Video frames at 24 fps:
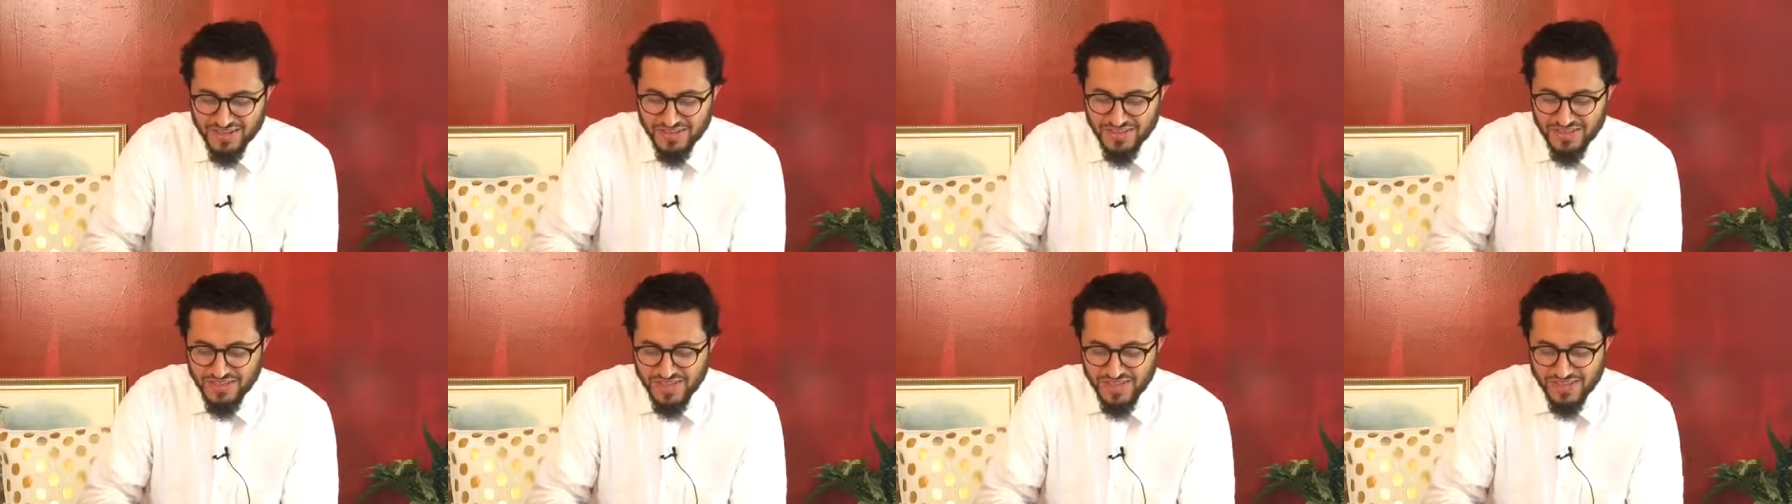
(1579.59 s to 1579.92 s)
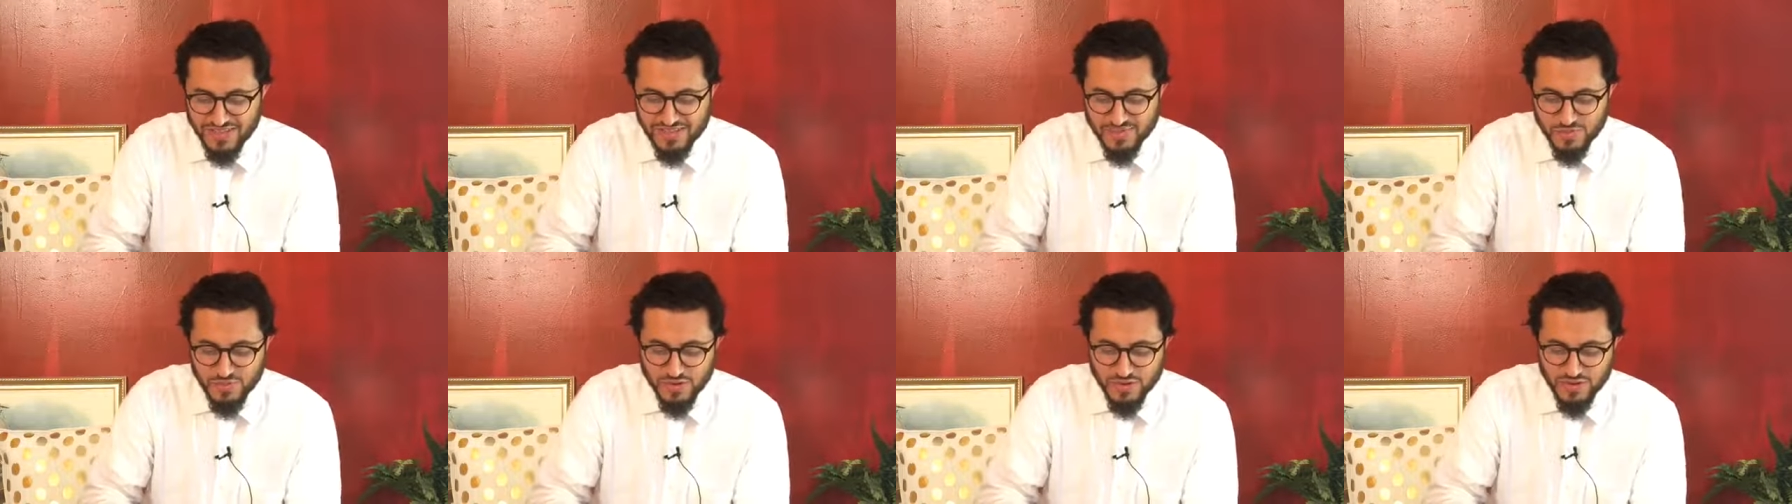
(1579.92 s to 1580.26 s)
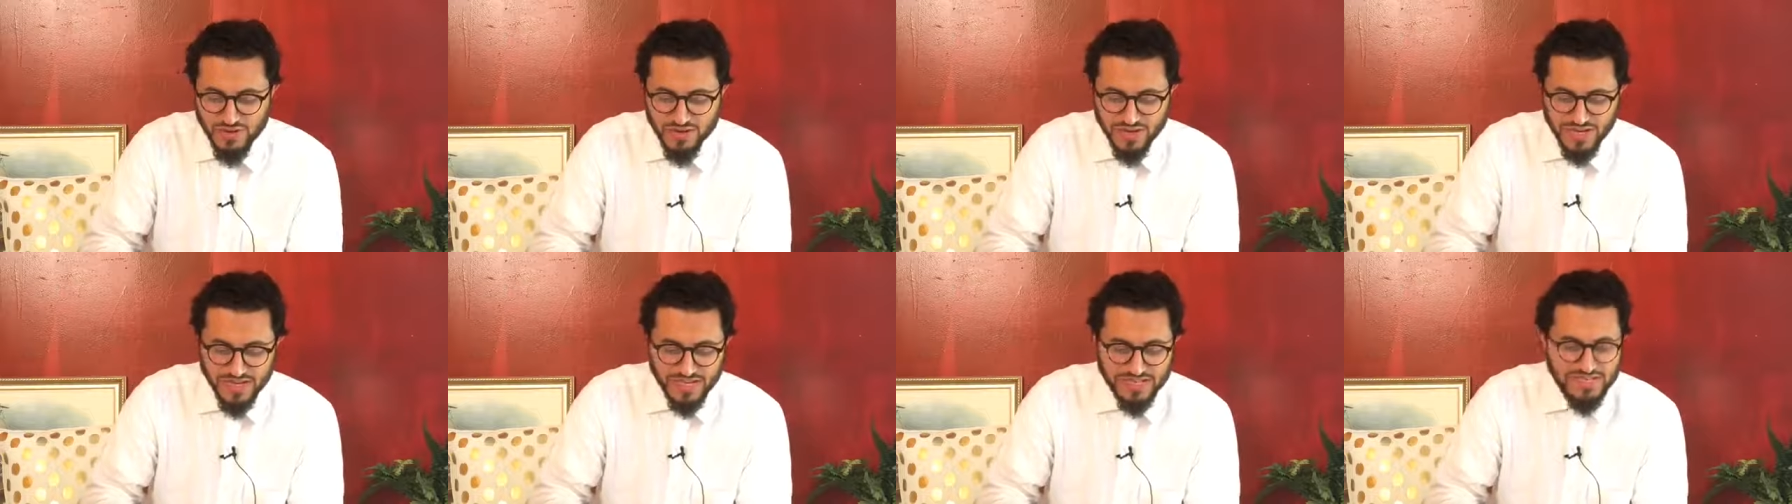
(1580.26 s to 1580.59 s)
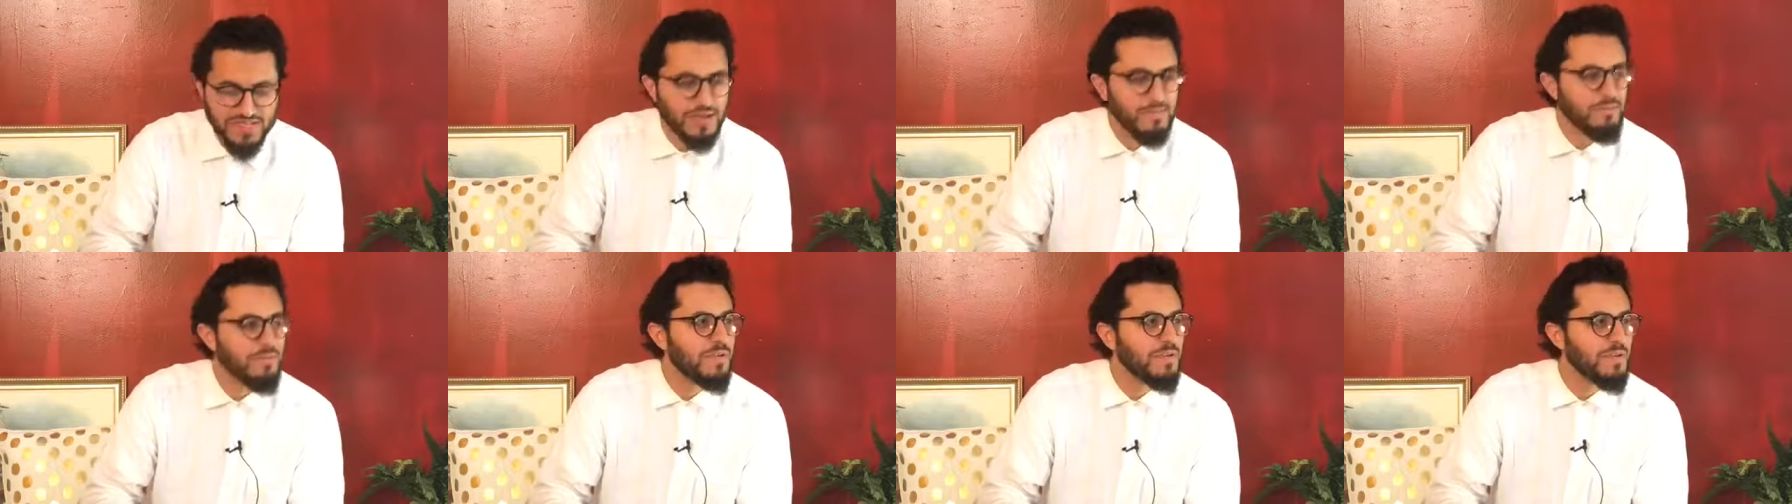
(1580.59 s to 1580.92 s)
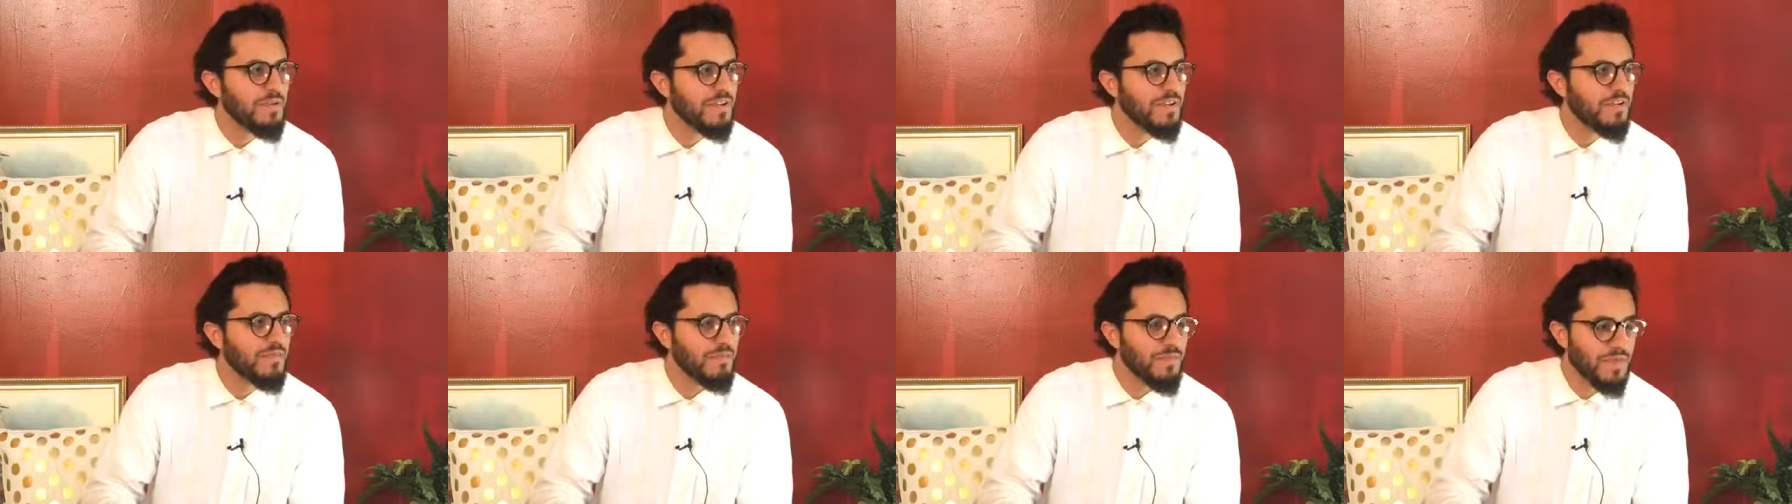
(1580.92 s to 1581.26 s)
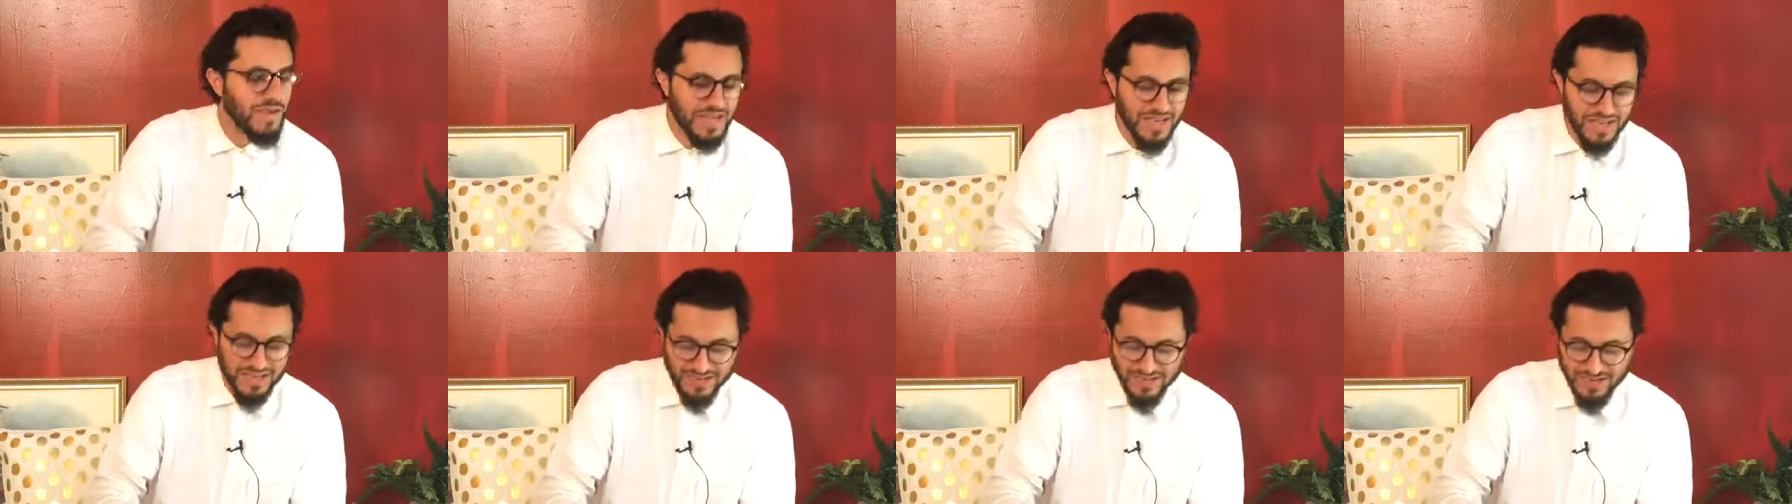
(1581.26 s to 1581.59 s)
that's where an example of
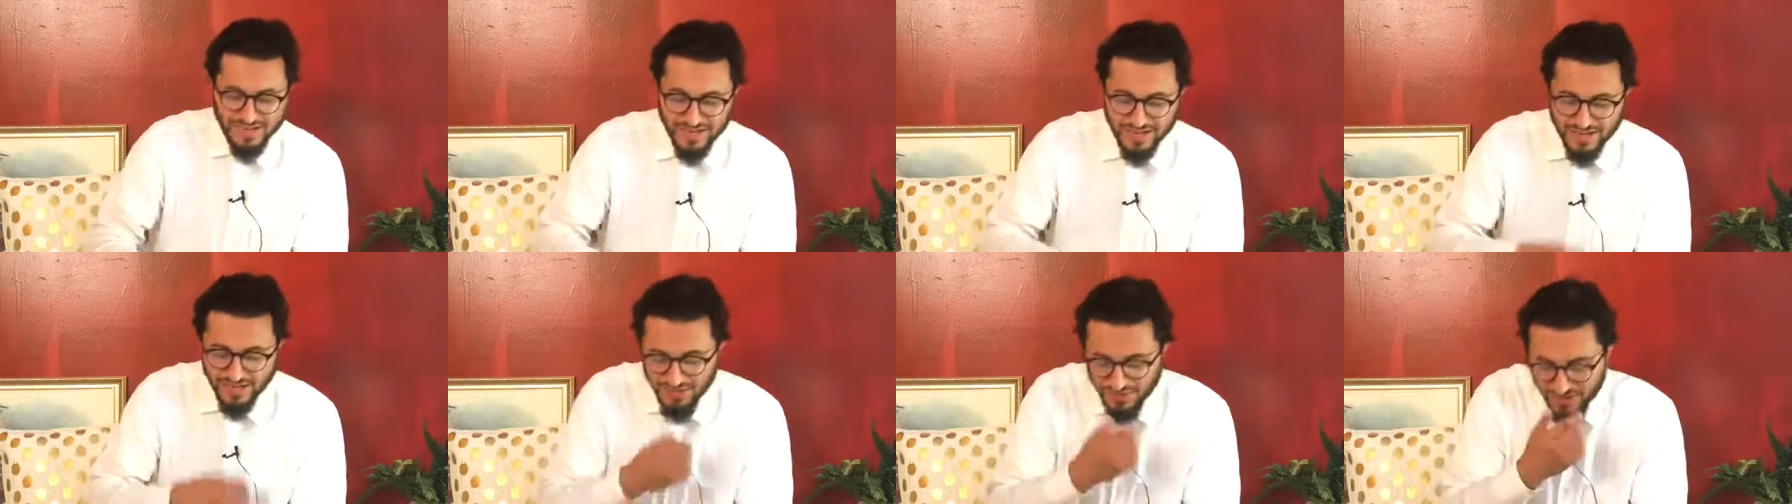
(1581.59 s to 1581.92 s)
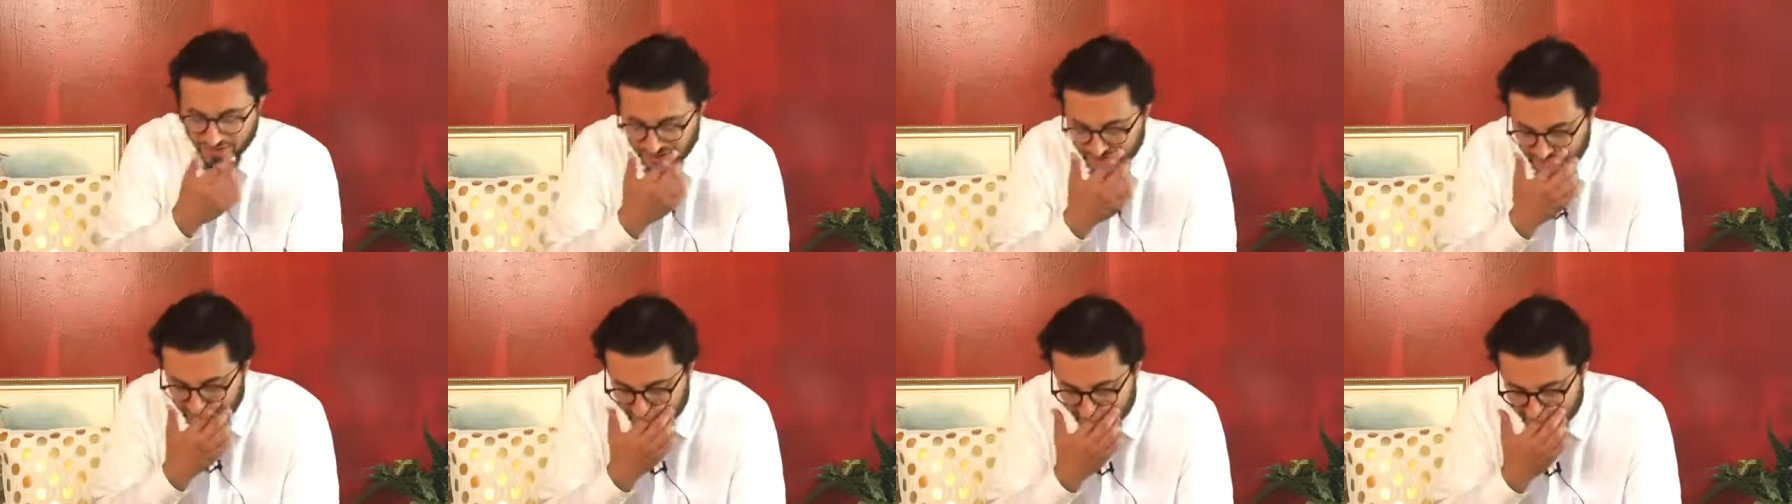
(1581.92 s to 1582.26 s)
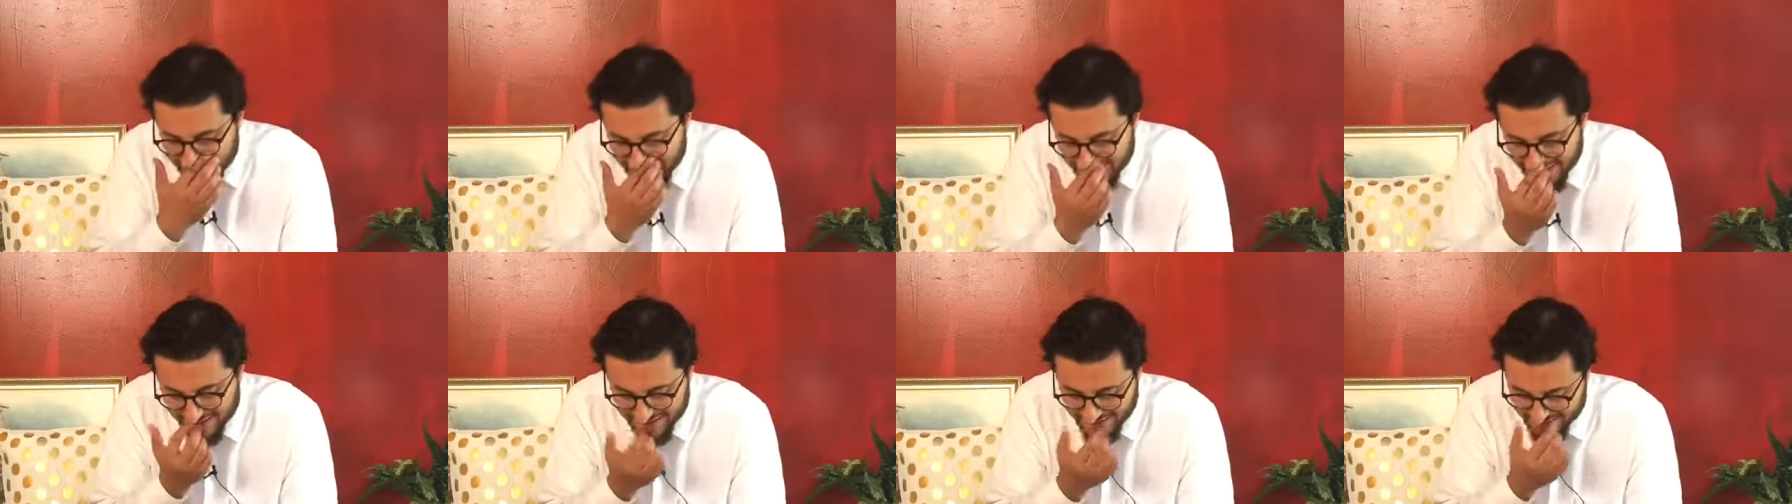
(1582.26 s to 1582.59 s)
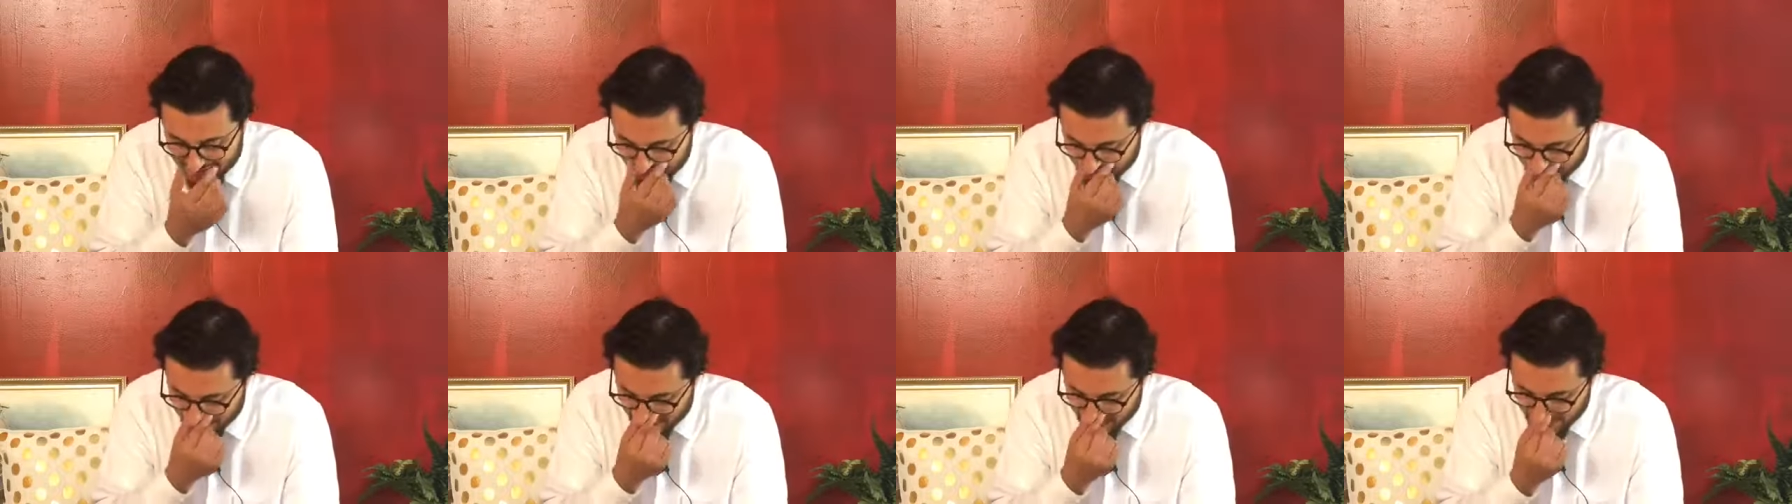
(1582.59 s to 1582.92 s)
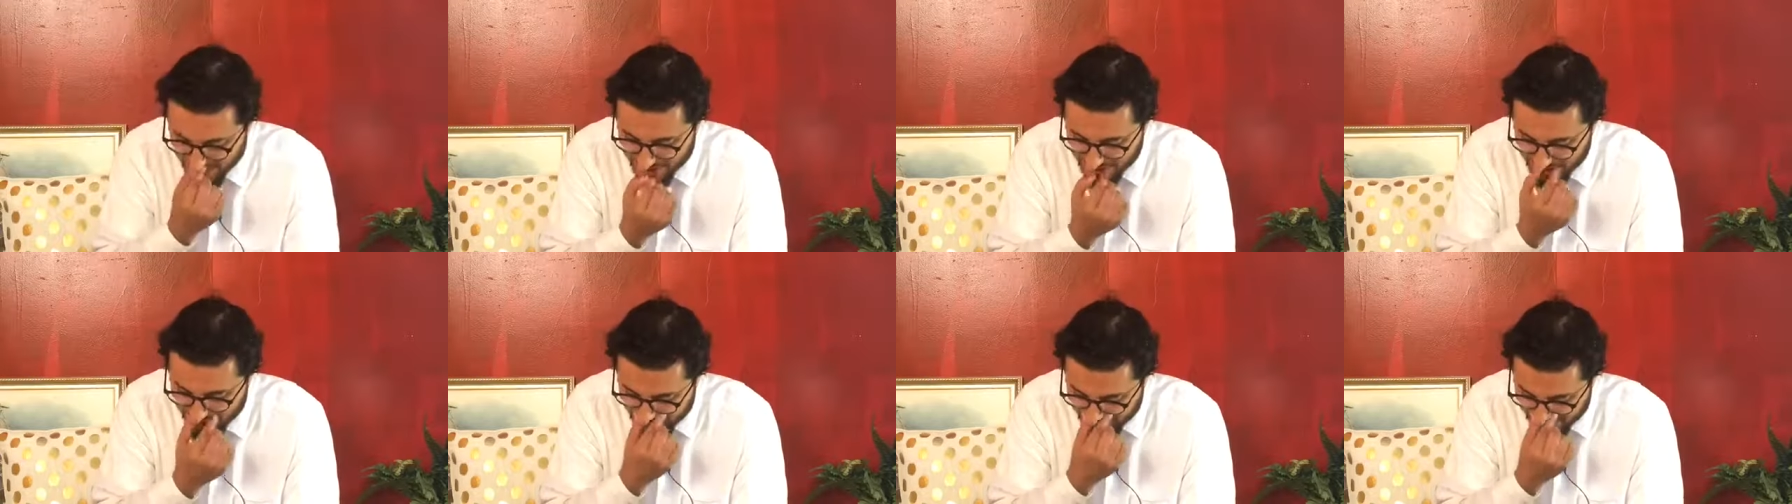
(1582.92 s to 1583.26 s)
malaika not knowing an action. Subhanallah.